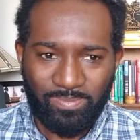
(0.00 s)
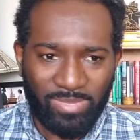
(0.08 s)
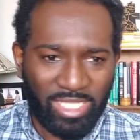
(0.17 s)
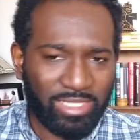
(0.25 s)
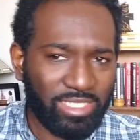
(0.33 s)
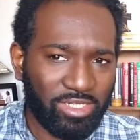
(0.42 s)

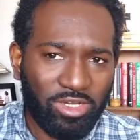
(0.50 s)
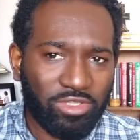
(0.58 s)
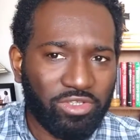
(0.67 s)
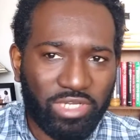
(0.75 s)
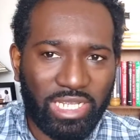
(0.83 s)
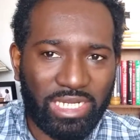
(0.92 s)
The
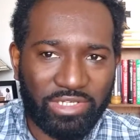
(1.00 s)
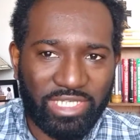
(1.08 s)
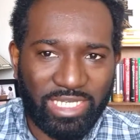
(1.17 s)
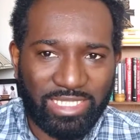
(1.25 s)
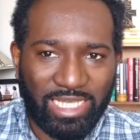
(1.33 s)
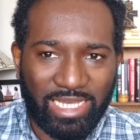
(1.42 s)
other
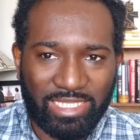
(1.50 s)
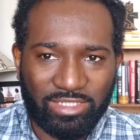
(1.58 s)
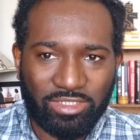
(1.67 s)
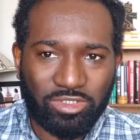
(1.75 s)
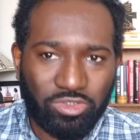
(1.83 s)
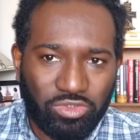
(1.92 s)
area that
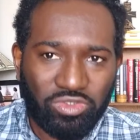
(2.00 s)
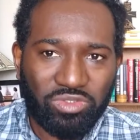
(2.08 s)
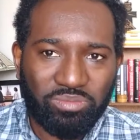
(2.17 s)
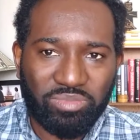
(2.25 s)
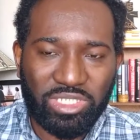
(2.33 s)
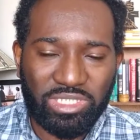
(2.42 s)
could